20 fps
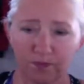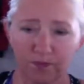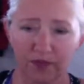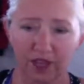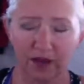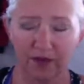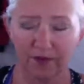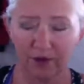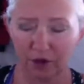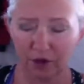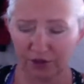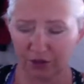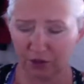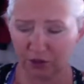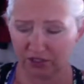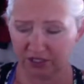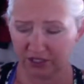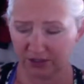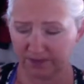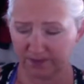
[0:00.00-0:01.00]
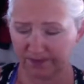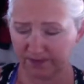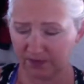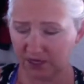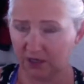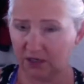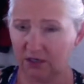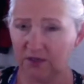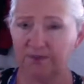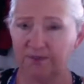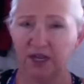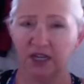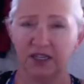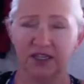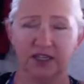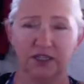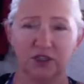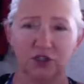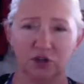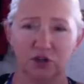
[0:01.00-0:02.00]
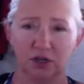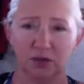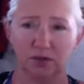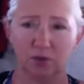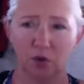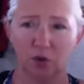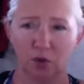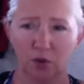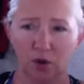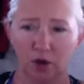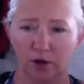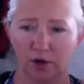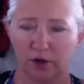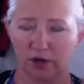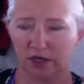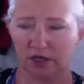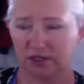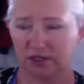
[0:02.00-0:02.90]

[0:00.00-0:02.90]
I'm very thirsty. I need to drink more water